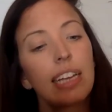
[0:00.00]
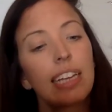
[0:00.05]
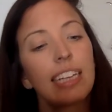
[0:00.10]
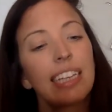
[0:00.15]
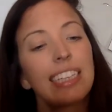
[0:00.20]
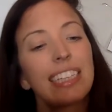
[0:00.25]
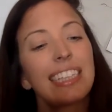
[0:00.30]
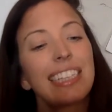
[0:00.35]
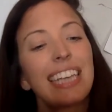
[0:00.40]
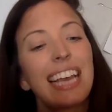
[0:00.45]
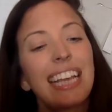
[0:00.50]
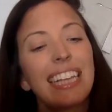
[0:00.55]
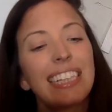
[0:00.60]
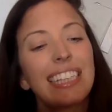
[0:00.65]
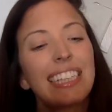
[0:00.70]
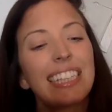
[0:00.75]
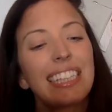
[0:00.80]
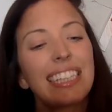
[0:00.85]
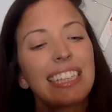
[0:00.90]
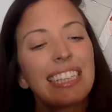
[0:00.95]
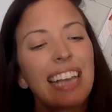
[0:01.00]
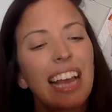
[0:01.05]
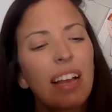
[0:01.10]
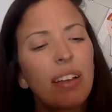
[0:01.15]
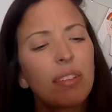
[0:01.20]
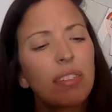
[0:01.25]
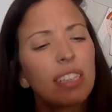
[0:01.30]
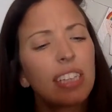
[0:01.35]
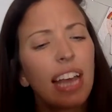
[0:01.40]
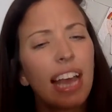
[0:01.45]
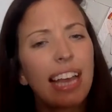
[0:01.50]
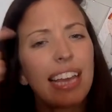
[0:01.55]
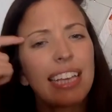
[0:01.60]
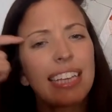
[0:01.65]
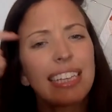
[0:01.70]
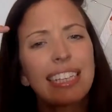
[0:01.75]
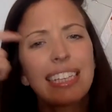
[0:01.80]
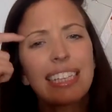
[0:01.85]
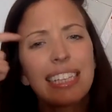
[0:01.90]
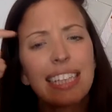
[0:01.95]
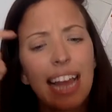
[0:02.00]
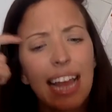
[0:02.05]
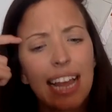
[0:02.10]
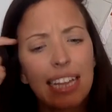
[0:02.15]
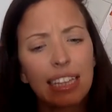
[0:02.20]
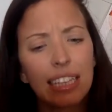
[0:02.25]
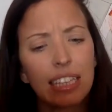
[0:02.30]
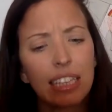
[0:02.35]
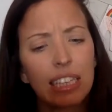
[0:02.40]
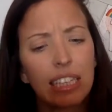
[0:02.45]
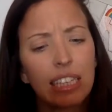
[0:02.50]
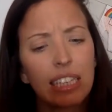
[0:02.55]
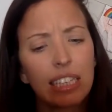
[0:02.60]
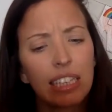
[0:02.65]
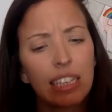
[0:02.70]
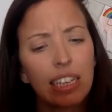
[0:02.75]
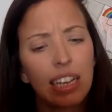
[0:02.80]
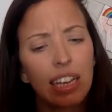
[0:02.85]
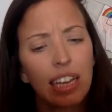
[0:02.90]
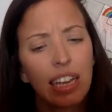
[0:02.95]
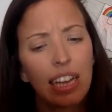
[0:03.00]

Sense sounds like sense,